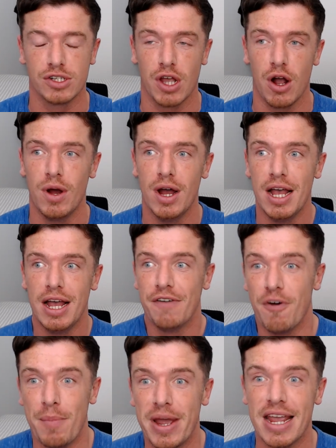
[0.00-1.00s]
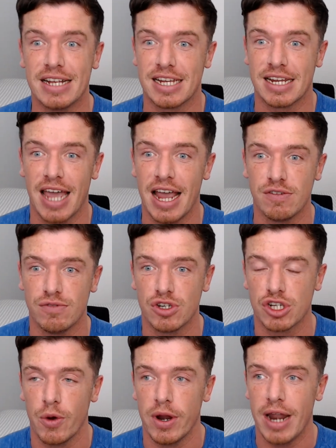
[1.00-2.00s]
So for me, it's a case of
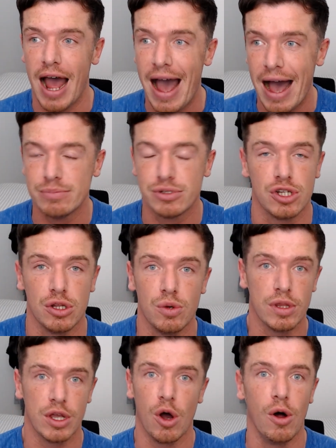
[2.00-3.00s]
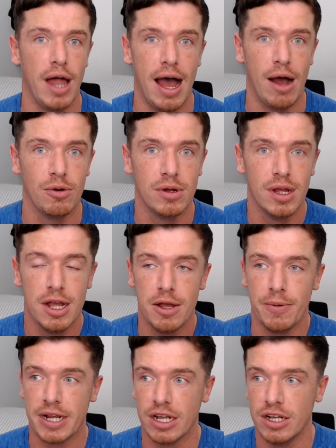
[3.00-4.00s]
just going absolutely all out.
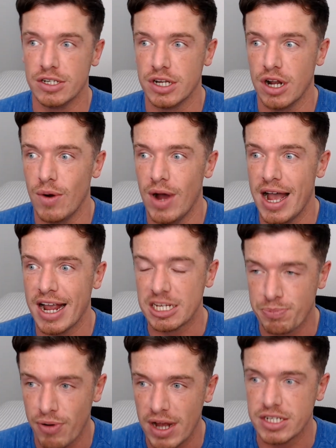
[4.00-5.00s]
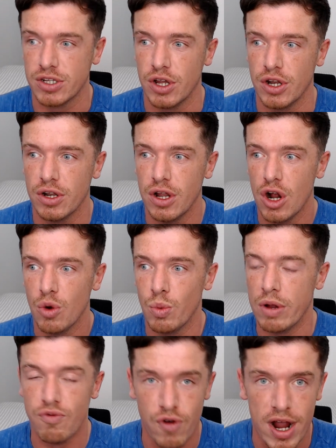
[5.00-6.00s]
Because, you know, against Preston,
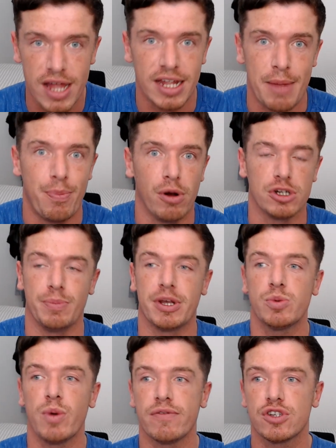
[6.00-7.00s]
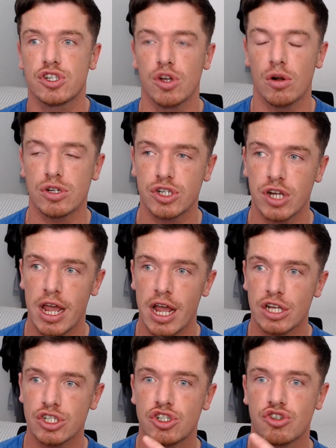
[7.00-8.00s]
we really did push it. Because we have such
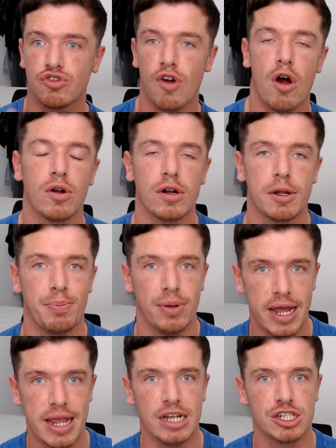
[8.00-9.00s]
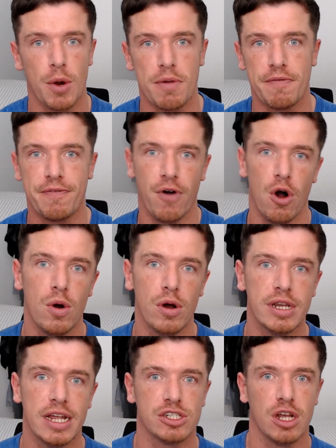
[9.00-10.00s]
strong players going
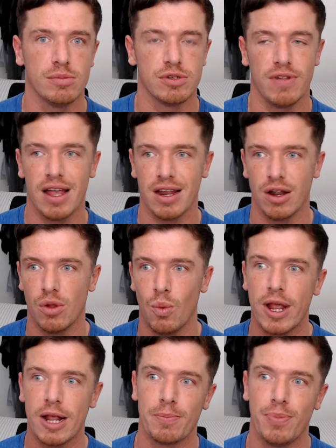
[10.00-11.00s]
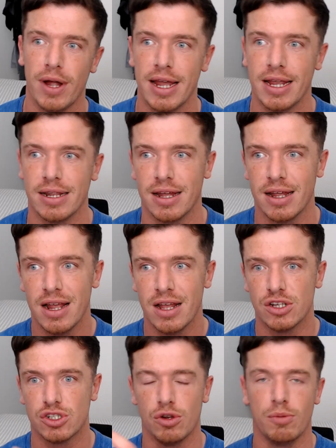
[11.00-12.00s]
forward in terms of, like, you know, the wing play and the
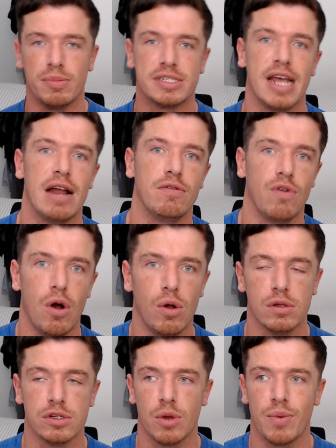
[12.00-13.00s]
sort of number 10 roles.